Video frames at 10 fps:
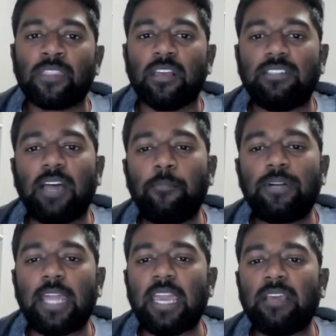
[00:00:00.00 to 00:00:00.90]

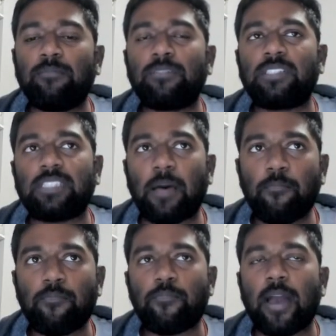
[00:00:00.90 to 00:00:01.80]
Sometimes
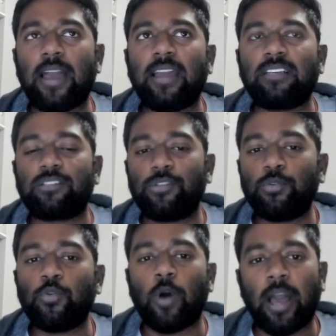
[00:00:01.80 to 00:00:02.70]
some banks
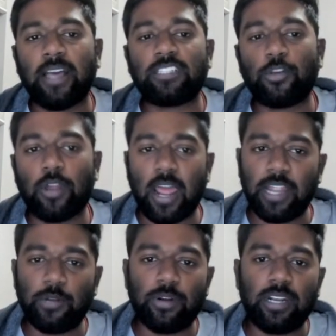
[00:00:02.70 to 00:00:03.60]
do ask your
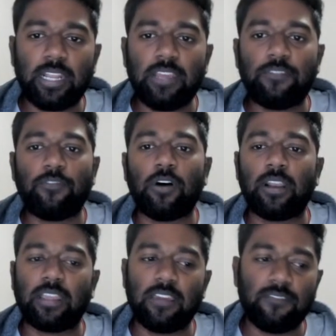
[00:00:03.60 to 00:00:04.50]
I-20
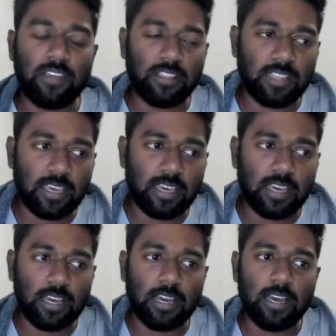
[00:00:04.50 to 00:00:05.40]
for giving
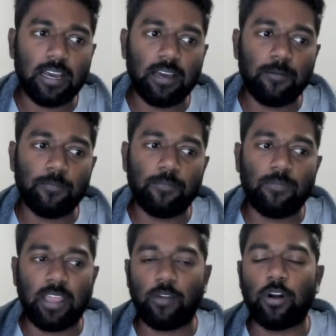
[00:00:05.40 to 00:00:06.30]
the
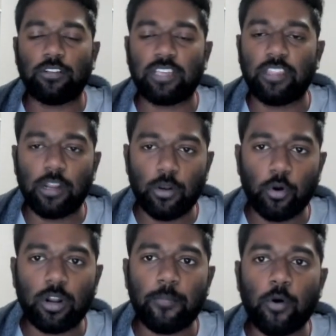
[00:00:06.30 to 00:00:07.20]
like what to say, the
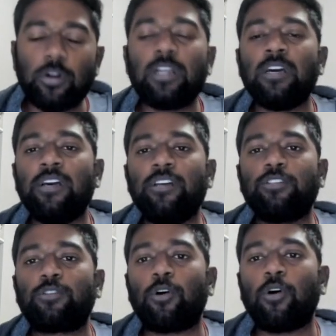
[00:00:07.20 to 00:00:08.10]
loan amount.
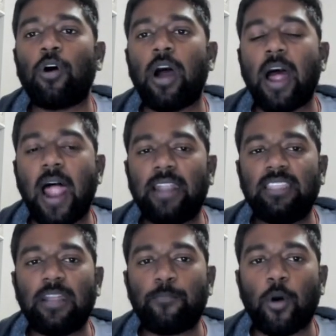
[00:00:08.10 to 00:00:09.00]
So
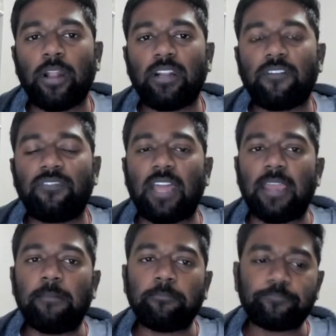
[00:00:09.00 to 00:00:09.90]
at that point of
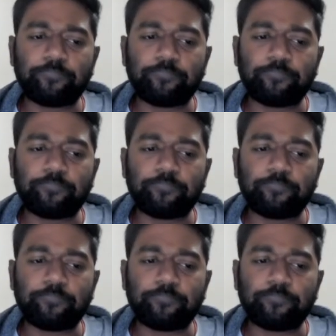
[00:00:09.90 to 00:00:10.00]
time,